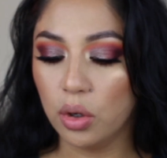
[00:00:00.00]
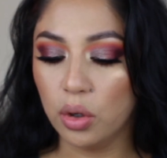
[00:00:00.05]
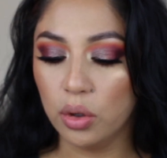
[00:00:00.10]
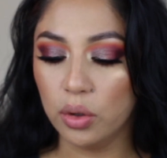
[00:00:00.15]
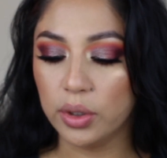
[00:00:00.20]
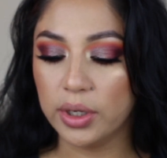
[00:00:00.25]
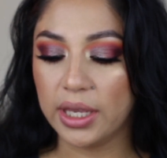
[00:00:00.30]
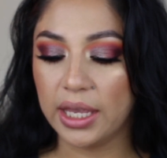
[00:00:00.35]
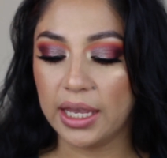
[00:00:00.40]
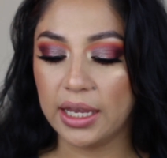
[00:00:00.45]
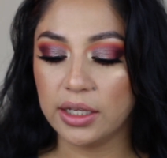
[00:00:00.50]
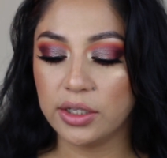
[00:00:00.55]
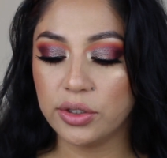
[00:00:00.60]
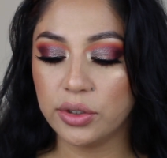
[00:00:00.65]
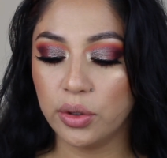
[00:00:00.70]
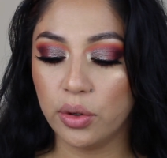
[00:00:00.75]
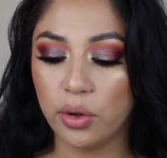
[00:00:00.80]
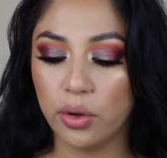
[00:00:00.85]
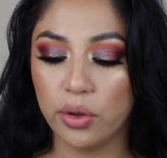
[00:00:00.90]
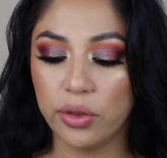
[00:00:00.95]
Okay,
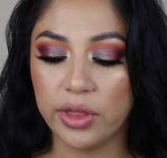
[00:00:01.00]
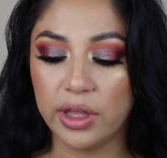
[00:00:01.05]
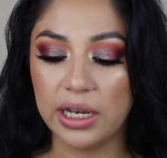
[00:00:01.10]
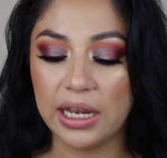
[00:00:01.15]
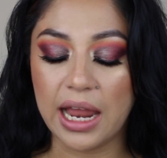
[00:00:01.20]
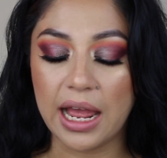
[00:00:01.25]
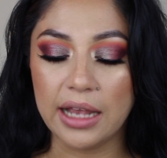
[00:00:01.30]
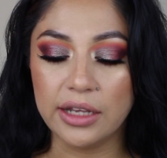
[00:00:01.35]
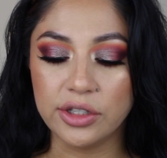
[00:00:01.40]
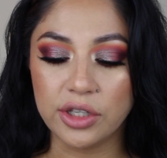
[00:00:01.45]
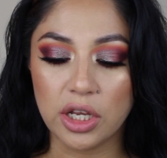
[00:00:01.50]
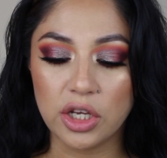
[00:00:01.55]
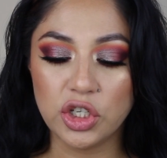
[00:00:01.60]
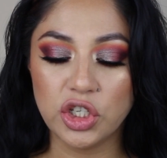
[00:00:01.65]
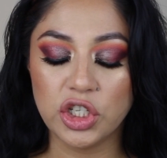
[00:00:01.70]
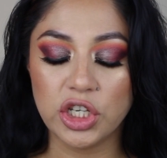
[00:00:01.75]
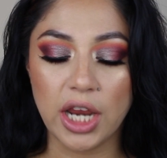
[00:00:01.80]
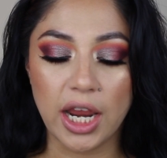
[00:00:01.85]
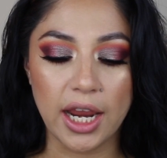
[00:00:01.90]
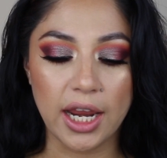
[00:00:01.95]
so the last
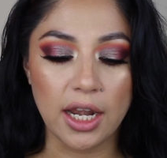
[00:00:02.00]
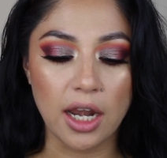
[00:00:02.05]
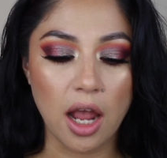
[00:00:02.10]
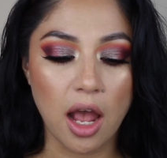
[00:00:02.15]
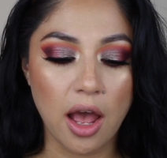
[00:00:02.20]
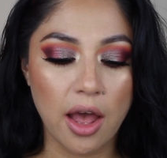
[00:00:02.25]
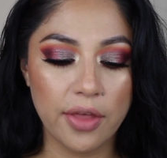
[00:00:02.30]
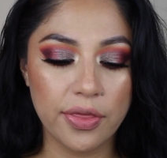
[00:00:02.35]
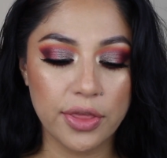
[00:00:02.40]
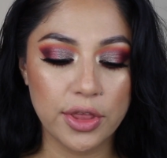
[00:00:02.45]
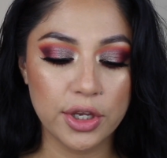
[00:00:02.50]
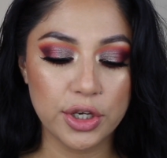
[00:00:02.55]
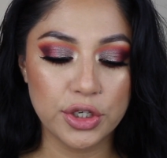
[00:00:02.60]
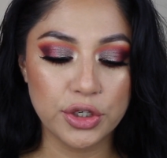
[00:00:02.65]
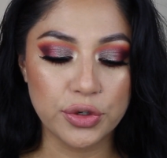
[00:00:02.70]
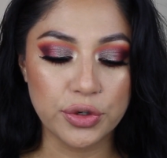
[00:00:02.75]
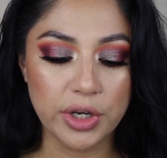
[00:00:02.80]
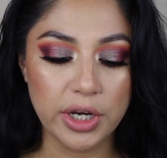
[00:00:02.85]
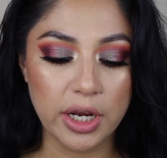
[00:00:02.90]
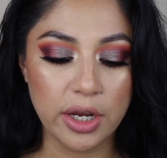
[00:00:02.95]
shade on the
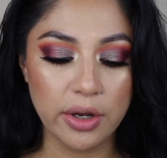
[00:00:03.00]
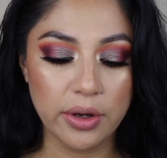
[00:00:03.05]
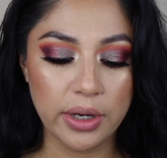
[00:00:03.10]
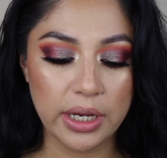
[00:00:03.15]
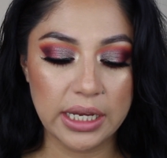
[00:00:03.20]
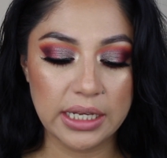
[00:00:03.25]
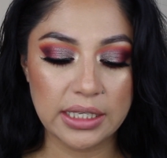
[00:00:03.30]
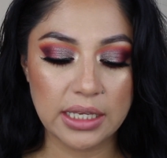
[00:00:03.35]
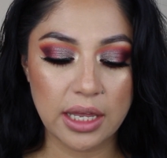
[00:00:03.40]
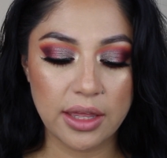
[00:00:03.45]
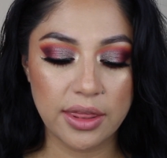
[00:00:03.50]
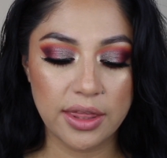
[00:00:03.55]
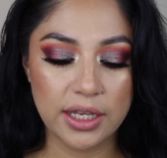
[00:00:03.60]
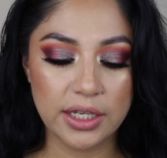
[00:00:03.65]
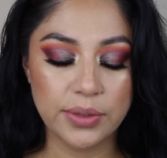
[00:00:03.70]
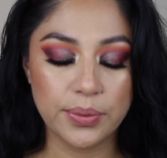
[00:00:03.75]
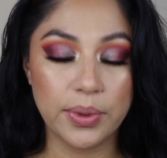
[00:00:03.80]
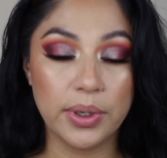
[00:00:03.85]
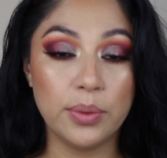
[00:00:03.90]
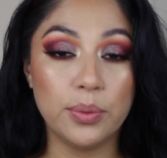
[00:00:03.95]
trio is
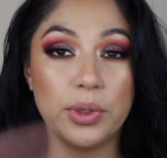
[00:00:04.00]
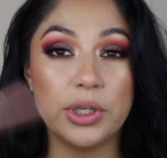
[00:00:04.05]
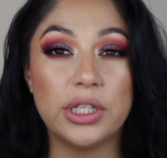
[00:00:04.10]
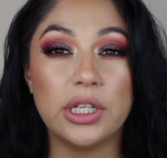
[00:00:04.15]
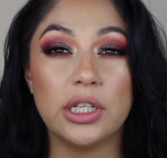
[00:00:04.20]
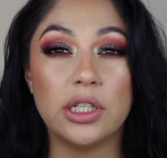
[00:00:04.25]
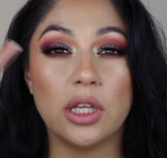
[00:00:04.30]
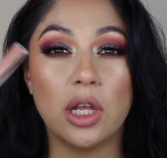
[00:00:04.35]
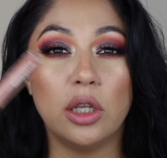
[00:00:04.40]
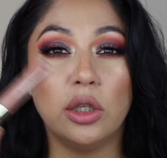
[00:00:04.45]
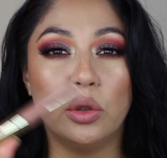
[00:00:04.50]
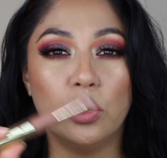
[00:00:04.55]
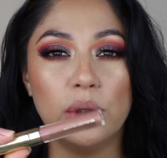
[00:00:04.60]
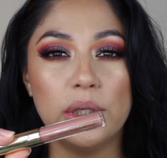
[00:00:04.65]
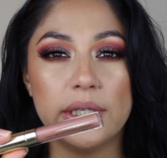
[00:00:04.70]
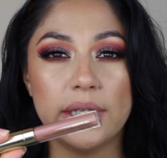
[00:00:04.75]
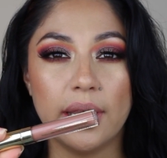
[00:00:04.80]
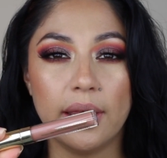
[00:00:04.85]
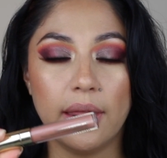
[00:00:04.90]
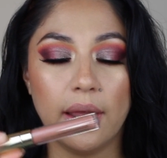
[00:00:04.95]
this one, which is
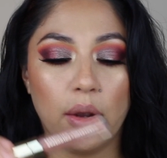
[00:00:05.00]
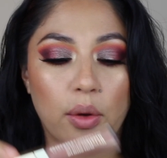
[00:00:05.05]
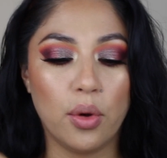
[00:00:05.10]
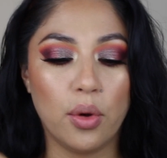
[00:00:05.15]
Dulce de